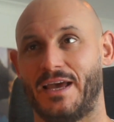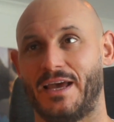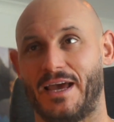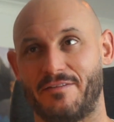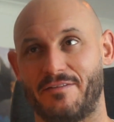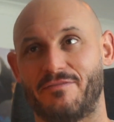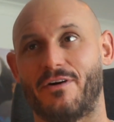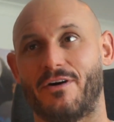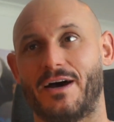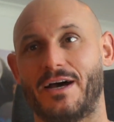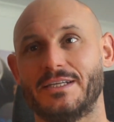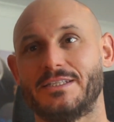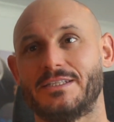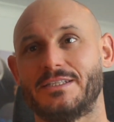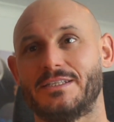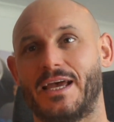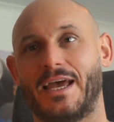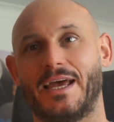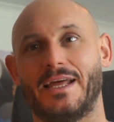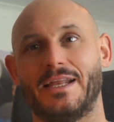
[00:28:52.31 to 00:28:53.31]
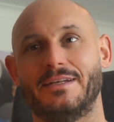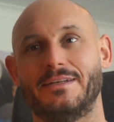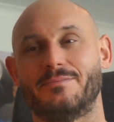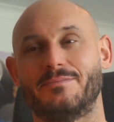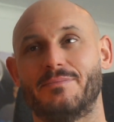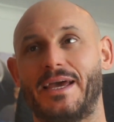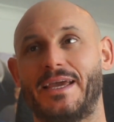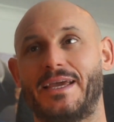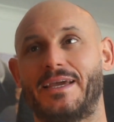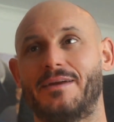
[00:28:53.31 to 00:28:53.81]
advice and
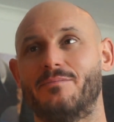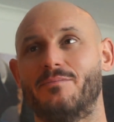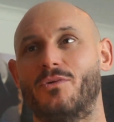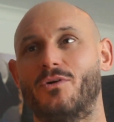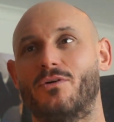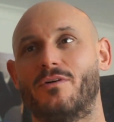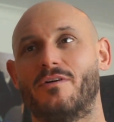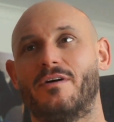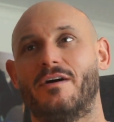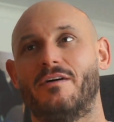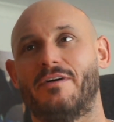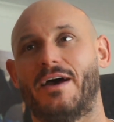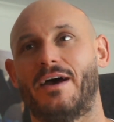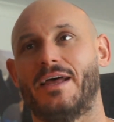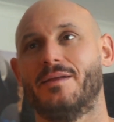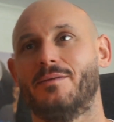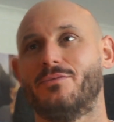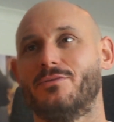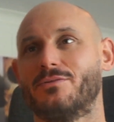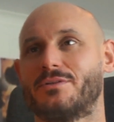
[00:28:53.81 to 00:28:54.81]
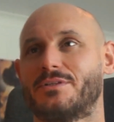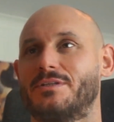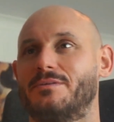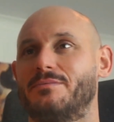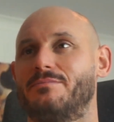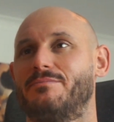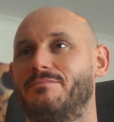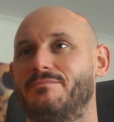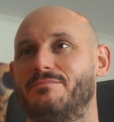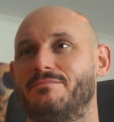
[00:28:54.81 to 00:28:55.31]
make it more available to